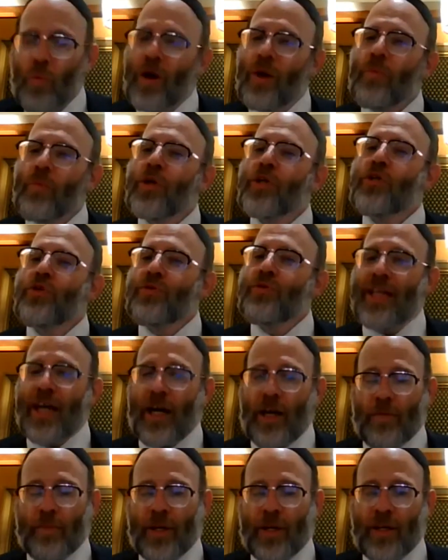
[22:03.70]
what would you
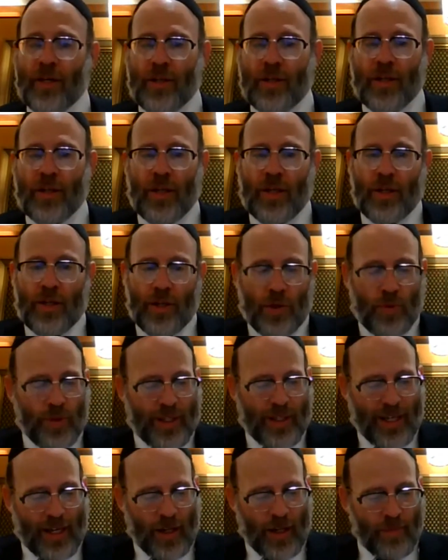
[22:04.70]
tell me? You
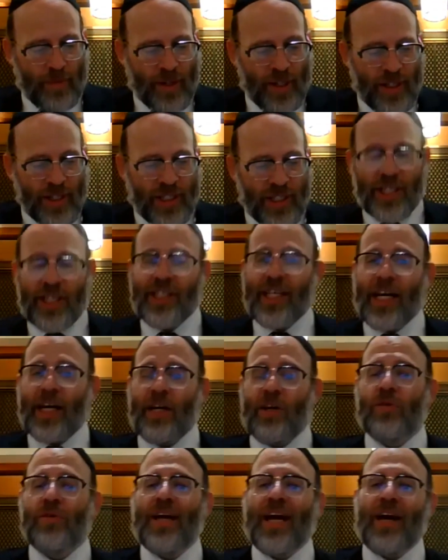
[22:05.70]
would tell me, since
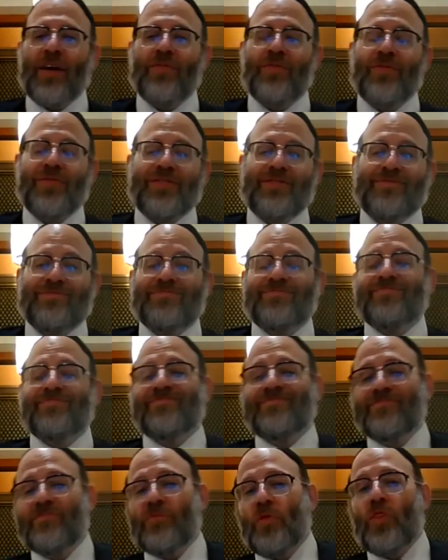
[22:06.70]
I don't have
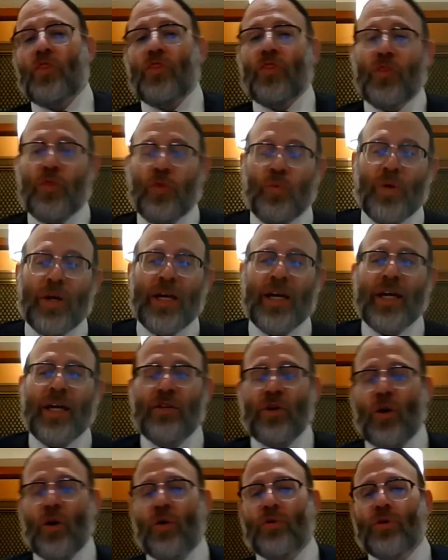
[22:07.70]

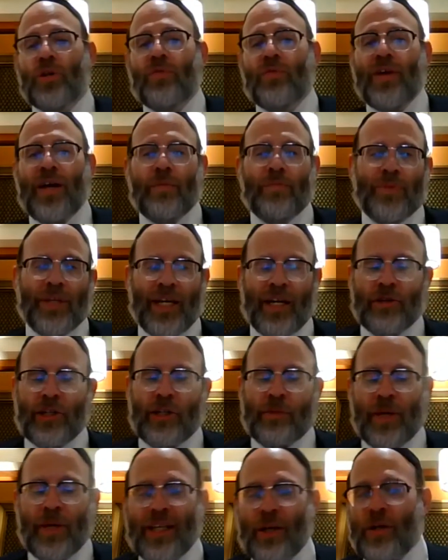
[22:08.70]
3 total of empty
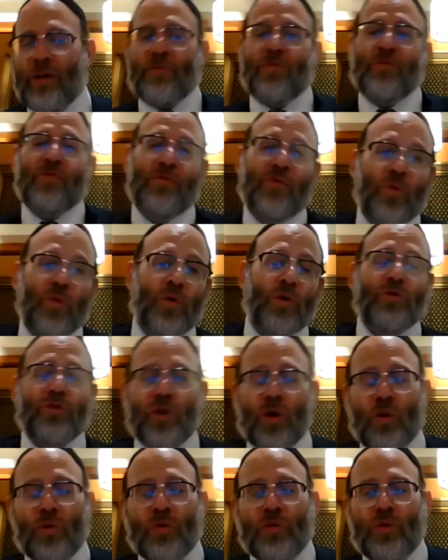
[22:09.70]
airspace, I don't have 4
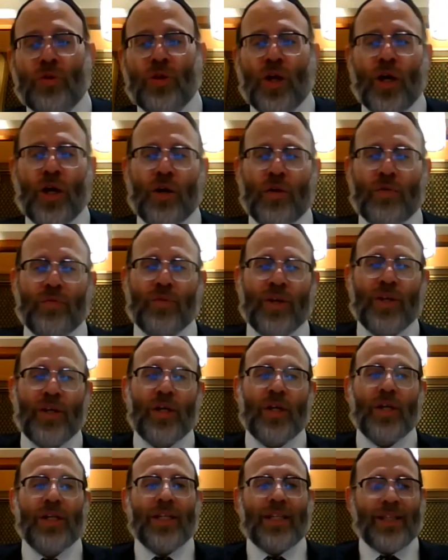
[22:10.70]
total of
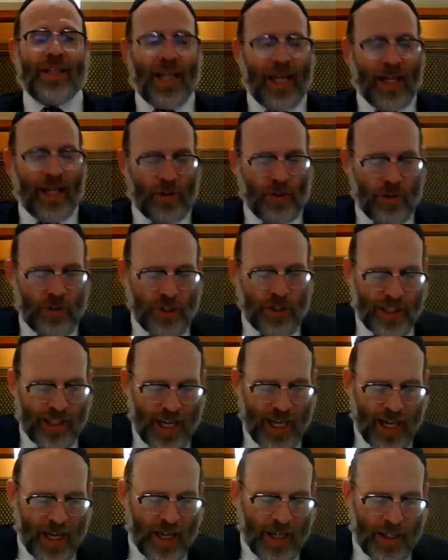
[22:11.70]
not kosher
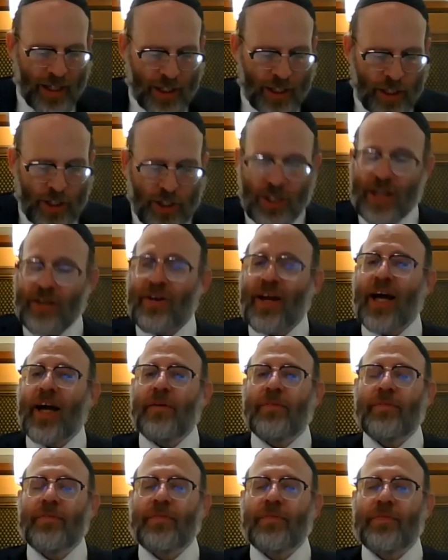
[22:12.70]
schach,
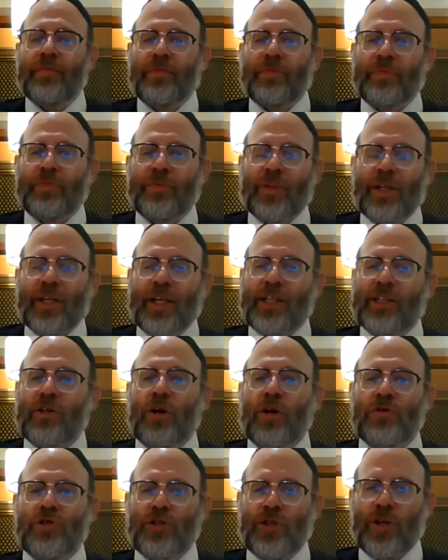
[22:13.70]
kshira, it's
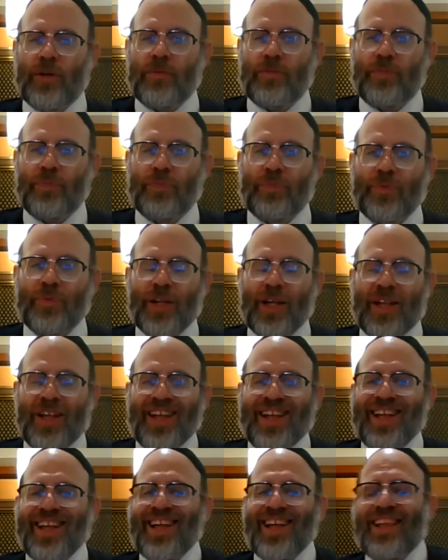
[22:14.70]
kosher.
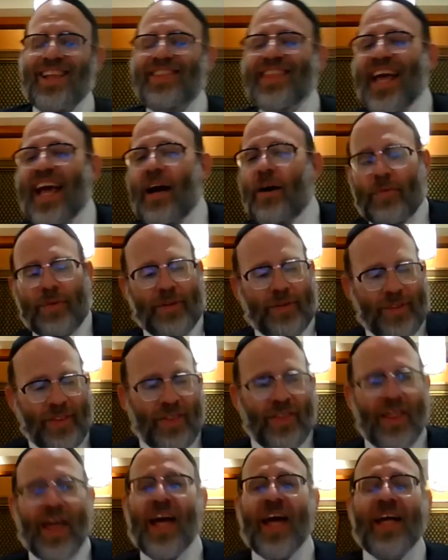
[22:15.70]
Now,
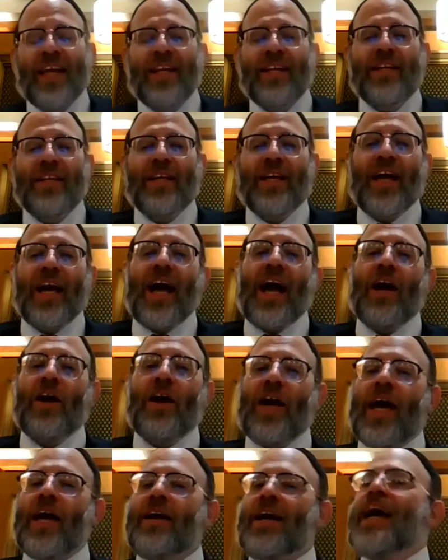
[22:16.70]
then,
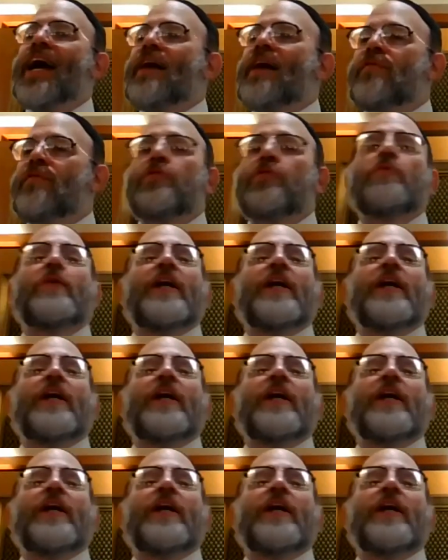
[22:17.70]
okay, I have